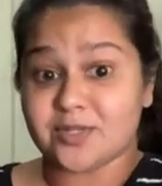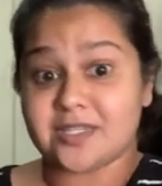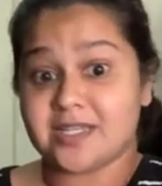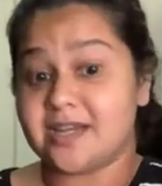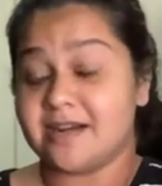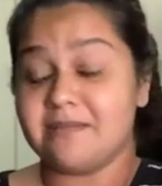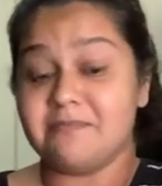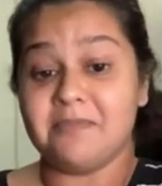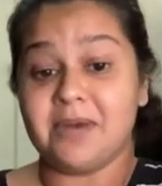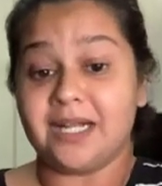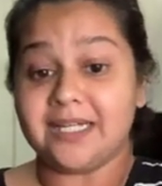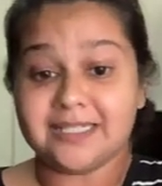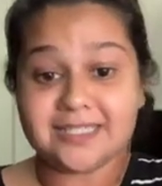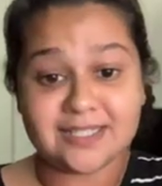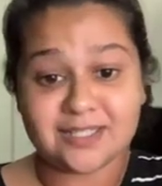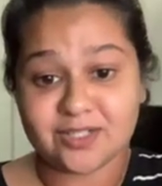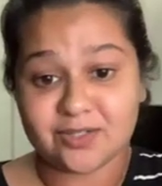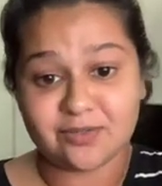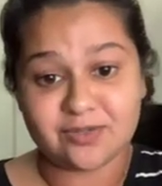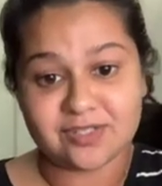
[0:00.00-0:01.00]
there are
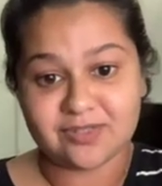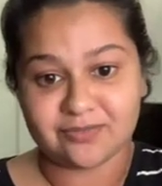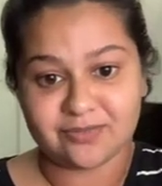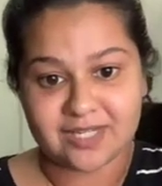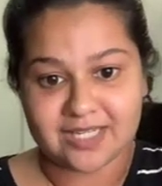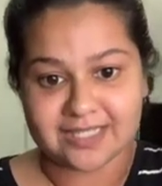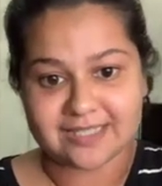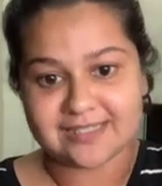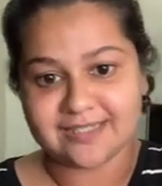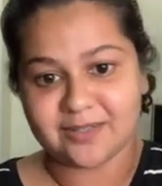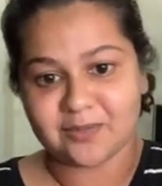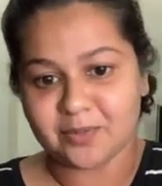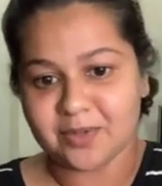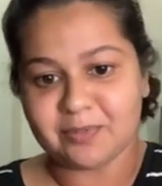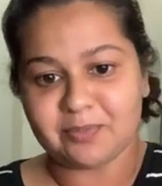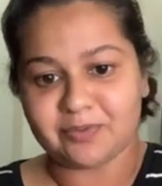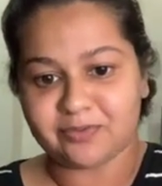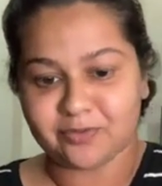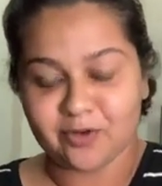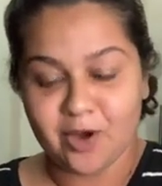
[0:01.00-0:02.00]
multitudes of texts that we
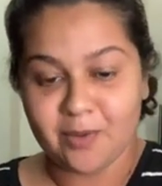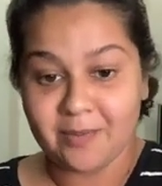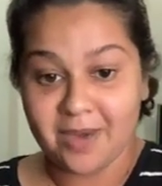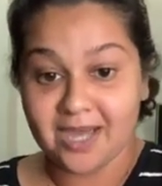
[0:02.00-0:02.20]
perform